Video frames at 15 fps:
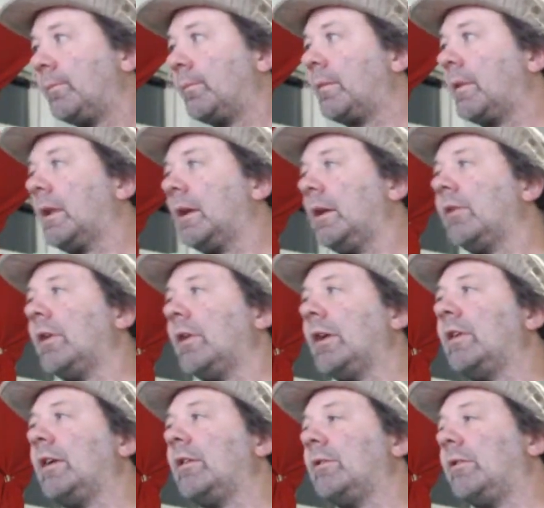Because I
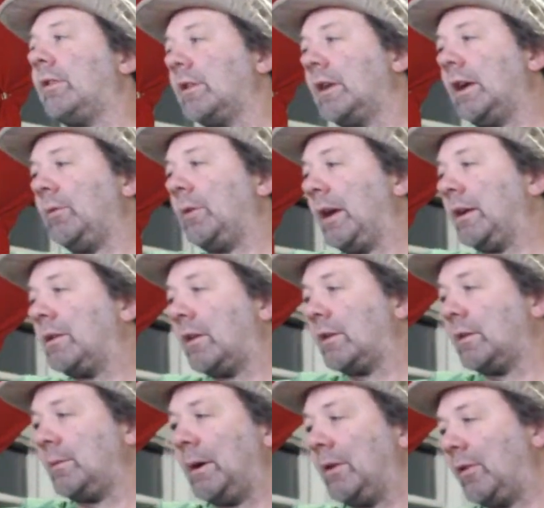sound funky when I talk
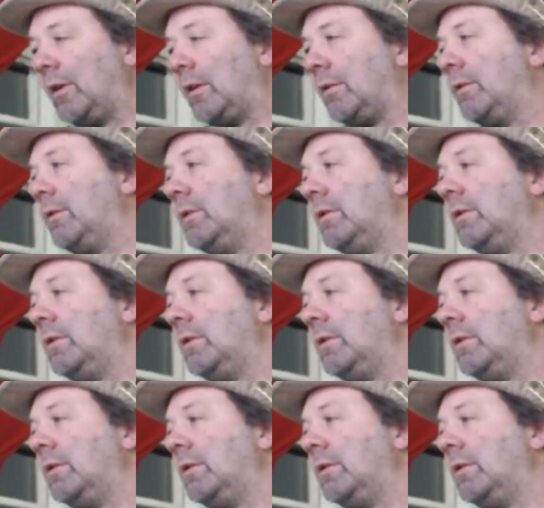to myself.